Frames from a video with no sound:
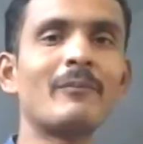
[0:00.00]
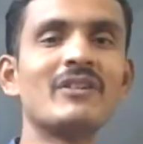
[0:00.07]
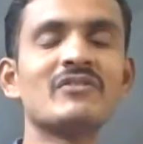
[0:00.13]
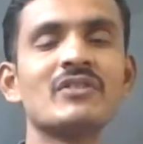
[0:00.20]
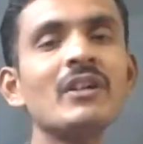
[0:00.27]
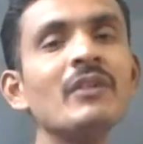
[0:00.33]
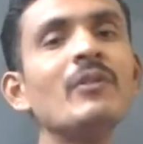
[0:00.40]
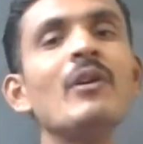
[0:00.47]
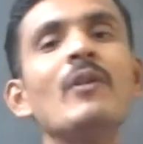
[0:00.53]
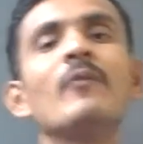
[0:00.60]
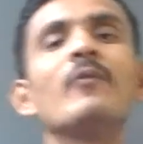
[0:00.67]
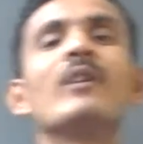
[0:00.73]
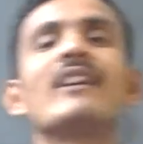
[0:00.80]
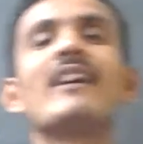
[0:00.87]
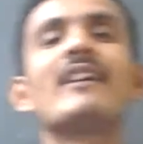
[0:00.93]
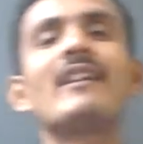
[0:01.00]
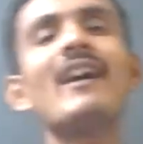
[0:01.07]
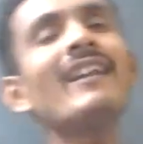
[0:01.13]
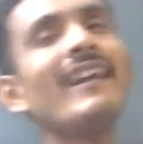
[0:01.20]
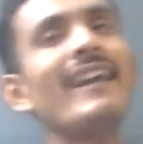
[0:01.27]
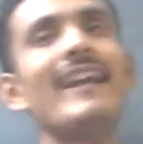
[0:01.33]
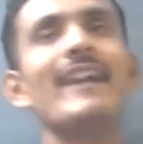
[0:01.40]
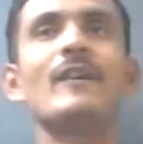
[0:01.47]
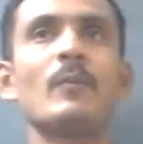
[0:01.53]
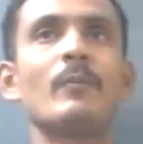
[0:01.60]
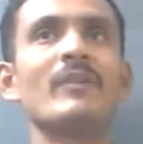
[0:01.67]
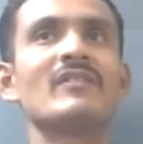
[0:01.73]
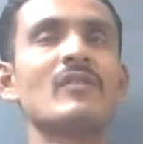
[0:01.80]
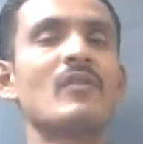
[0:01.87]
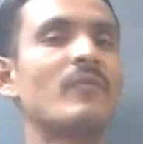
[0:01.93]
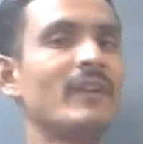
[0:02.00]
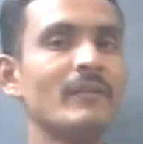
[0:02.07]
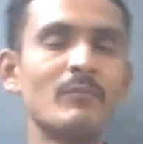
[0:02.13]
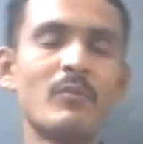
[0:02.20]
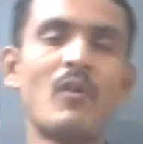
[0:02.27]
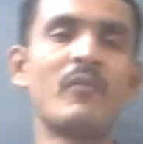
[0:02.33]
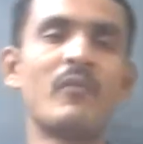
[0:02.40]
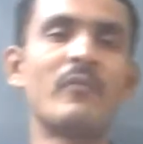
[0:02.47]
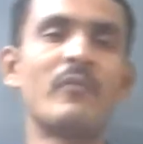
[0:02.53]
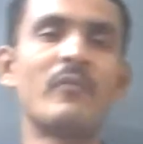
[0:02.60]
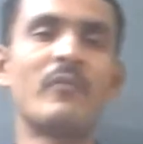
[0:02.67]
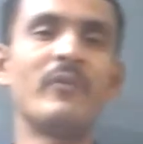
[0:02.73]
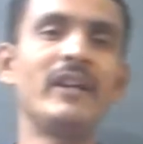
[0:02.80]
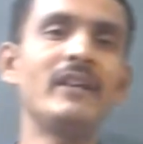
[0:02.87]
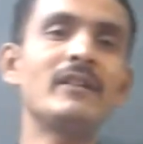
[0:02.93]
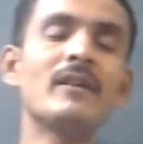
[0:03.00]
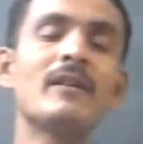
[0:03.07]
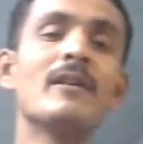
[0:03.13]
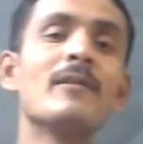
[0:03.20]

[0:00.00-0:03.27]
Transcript: means we'll get an 8 rupees of a profit.